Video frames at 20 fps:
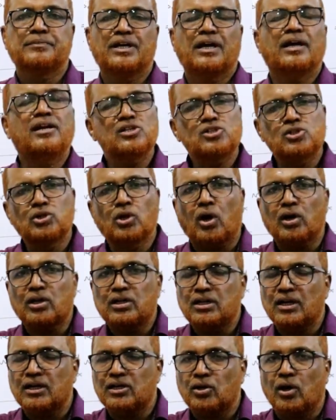It is
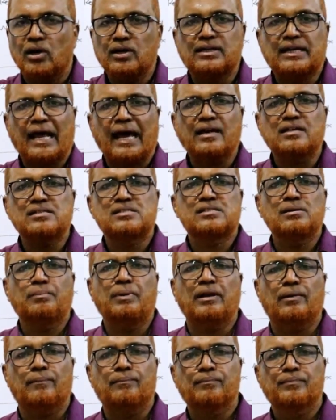not at all
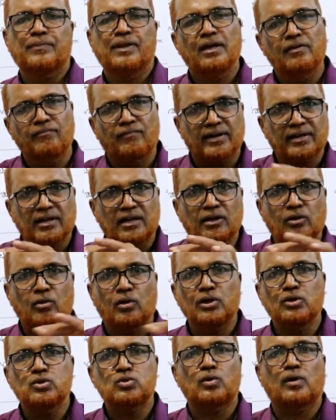taxable. In working
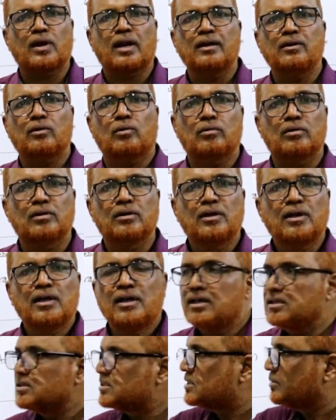note, you should write down.
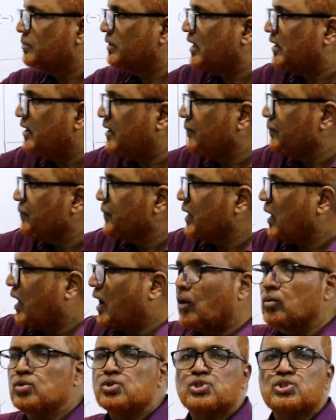Similarly,
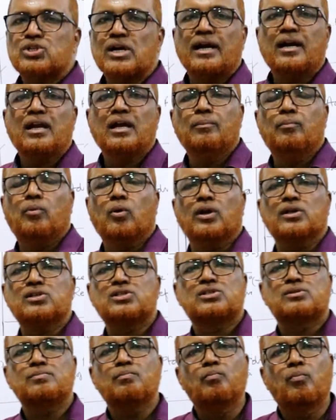Outstanding
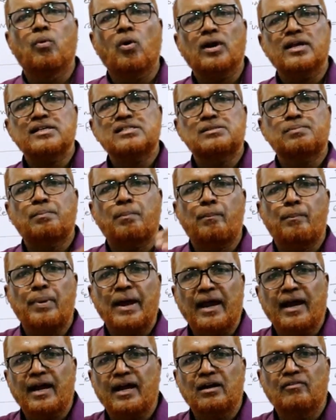bonus. Bonus
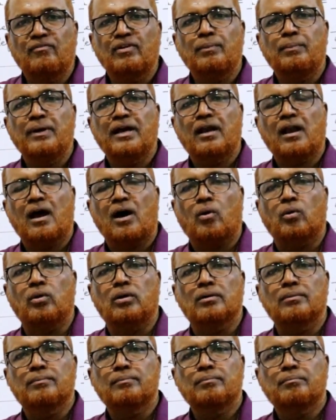paid will be
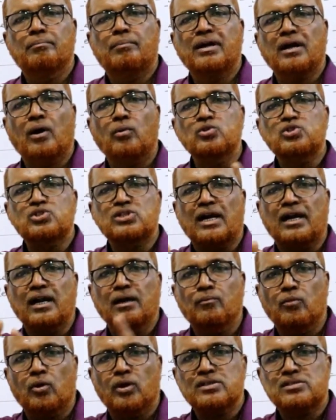allowed, but
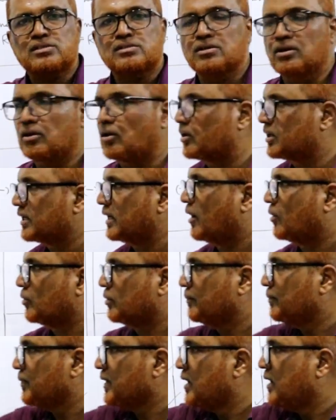outstanding bonus not allowed.